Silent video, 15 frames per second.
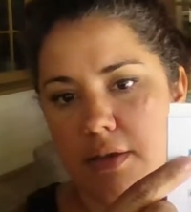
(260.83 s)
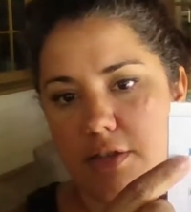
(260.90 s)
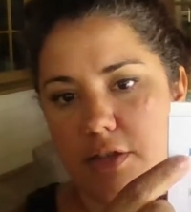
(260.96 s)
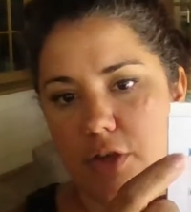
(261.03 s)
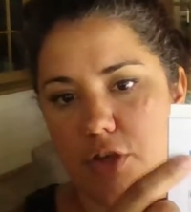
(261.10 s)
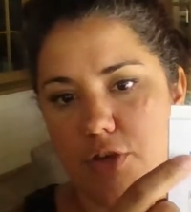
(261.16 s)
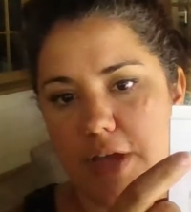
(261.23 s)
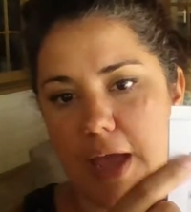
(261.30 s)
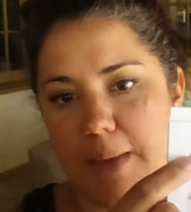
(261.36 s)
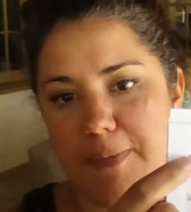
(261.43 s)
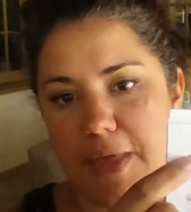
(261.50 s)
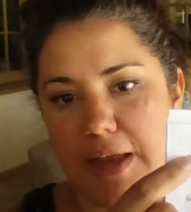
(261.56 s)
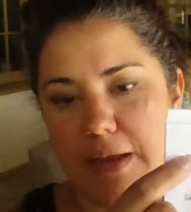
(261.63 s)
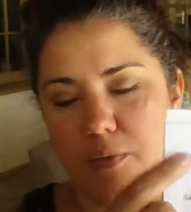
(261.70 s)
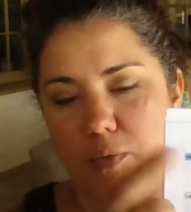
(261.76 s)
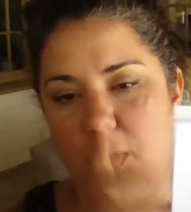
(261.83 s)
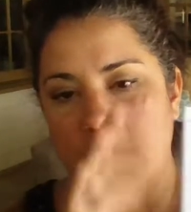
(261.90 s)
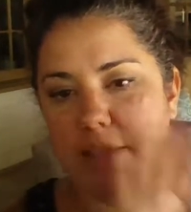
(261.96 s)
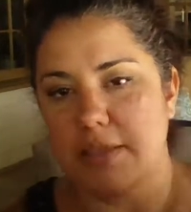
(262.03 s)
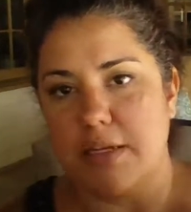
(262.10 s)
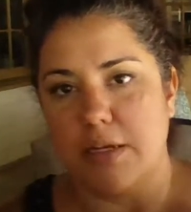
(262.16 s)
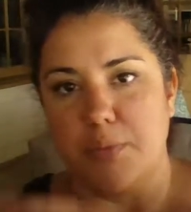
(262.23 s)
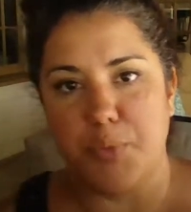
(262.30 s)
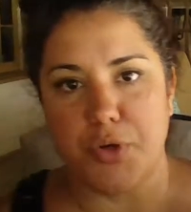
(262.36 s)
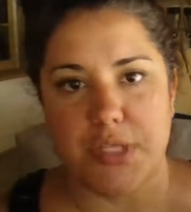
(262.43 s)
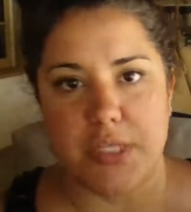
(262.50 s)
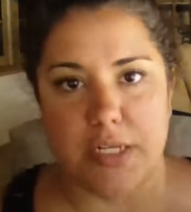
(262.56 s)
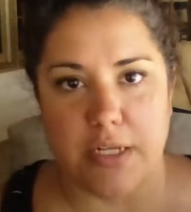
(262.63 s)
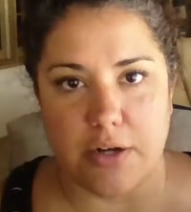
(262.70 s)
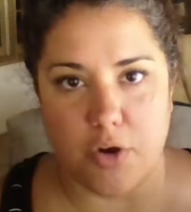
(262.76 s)
So you type that in once, and it puts
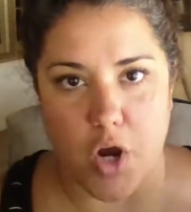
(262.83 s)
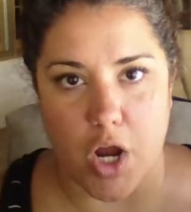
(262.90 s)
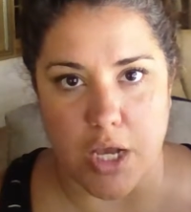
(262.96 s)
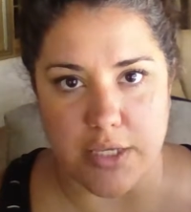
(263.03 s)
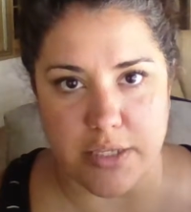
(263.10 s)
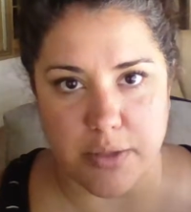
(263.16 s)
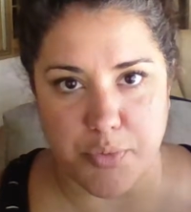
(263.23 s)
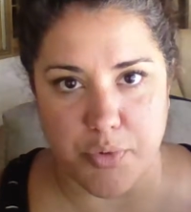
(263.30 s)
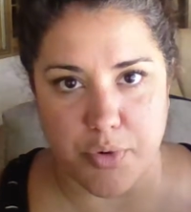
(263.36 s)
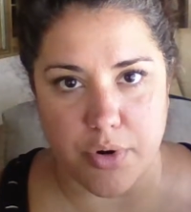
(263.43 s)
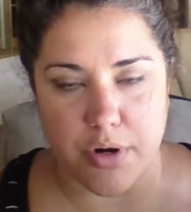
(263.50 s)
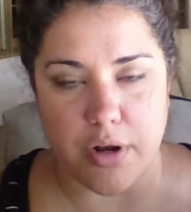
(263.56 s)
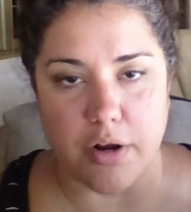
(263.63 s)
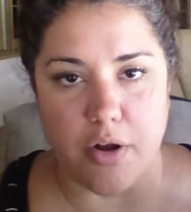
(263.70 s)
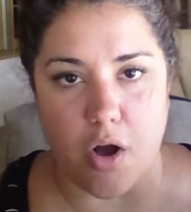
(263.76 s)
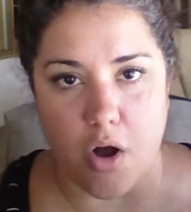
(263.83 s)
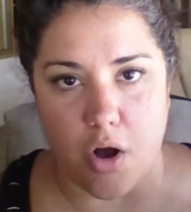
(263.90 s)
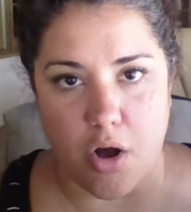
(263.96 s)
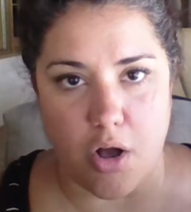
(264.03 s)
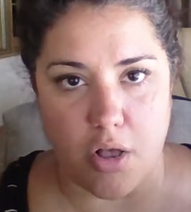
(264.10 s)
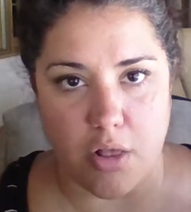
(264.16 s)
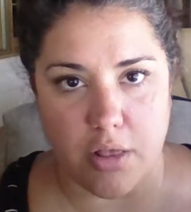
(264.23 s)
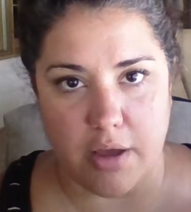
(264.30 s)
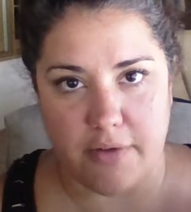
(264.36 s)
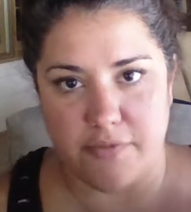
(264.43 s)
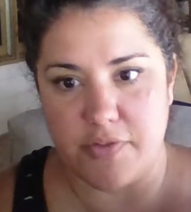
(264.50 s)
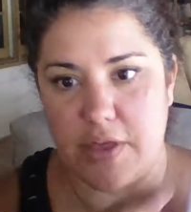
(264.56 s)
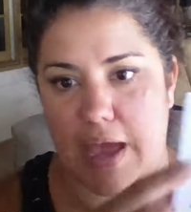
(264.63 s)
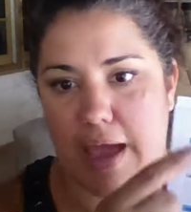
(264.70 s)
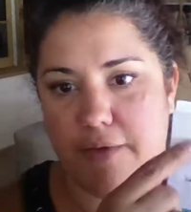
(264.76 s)
it in across the board on all of
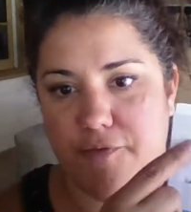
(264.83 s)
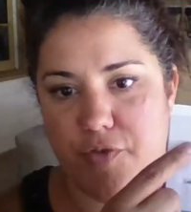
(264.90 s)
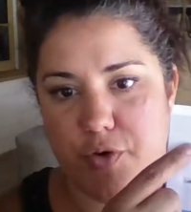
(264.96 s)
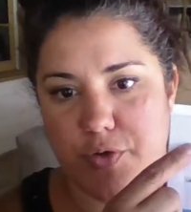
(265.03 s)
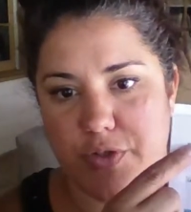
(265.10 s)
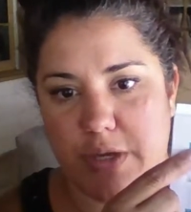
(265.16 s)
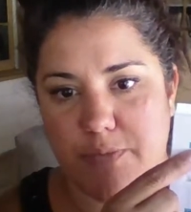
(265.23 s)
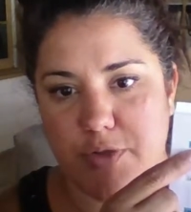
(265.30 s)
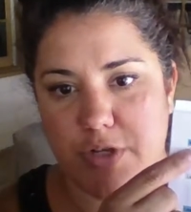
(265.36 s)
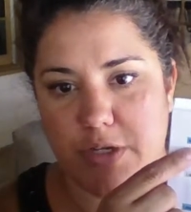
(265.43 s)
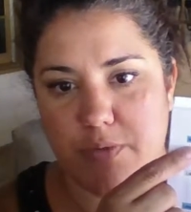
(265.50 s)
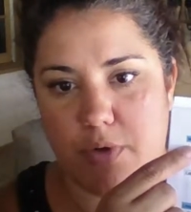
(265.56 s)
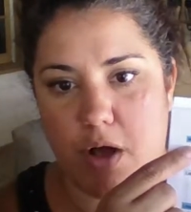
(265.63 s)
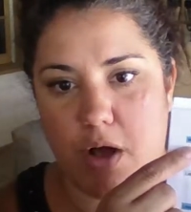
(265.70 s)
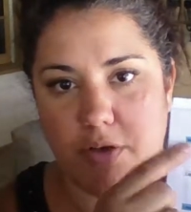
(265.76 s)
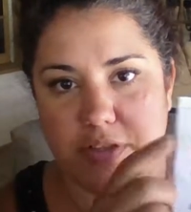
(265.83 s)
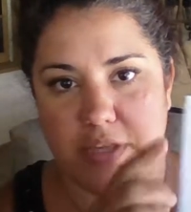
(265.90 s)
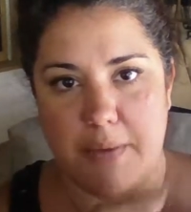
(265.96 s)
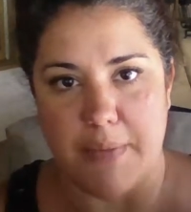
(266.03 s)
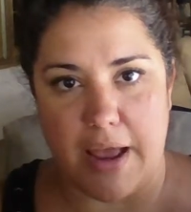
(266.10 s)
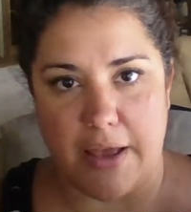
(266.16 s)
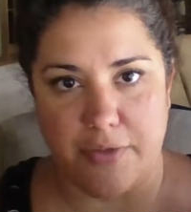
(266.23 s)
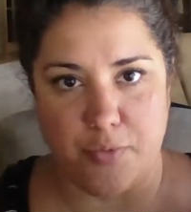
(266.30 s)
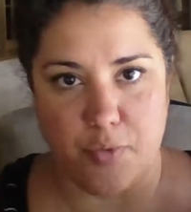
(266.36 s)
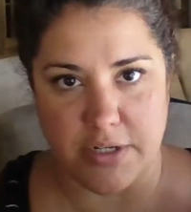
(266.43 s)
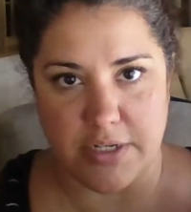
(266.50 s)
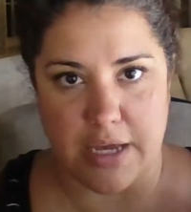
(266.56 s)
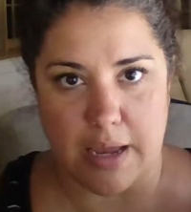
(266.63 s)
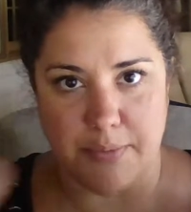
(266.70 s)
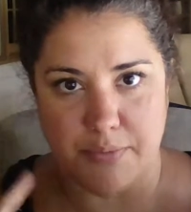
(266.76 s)
that first subject. We'll all say math one
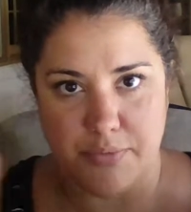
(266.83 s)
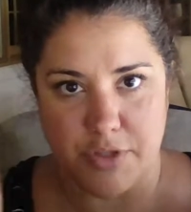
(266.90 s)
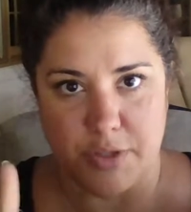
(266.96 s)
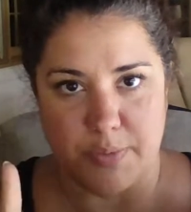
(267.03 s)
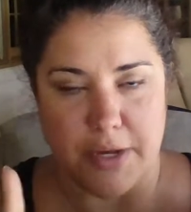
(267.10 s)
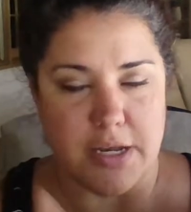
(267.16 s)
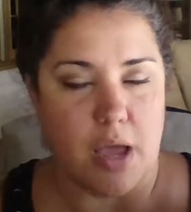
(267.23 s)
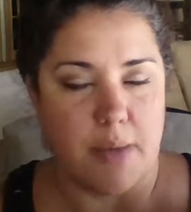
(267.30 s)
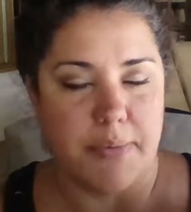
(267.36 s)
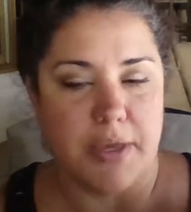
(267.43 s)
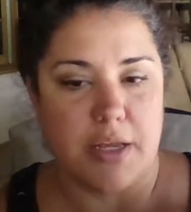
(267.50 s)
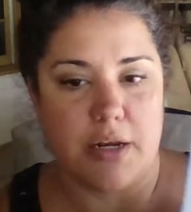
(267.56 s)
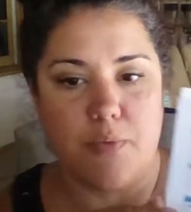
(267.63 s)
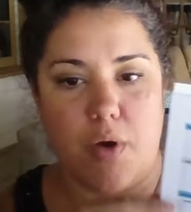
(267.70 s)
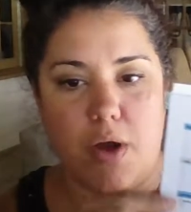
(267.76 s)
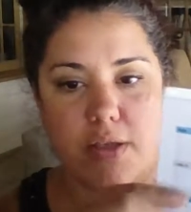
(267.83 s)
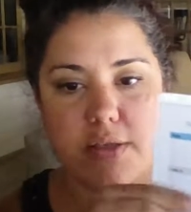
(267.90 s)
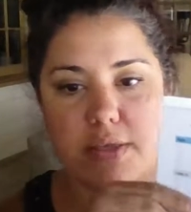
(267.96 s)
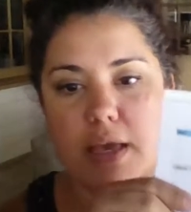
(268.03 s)
time just by typing it in once.